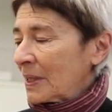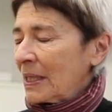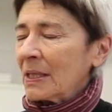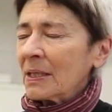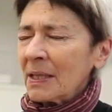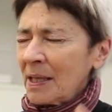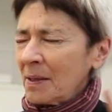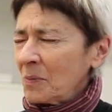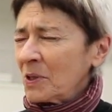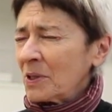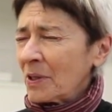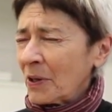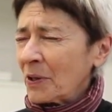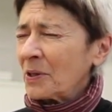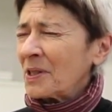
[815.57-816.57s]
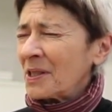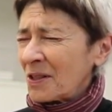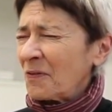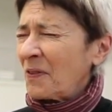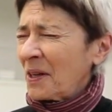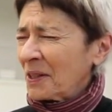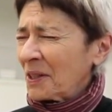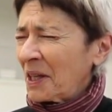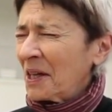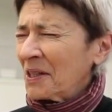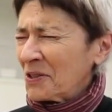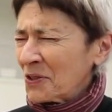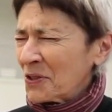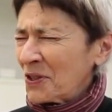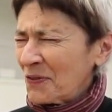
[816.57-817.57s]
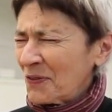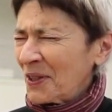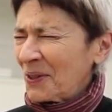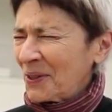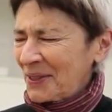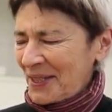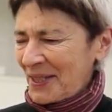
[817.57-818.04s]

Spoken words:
His name was Ernst von Glasersfeld,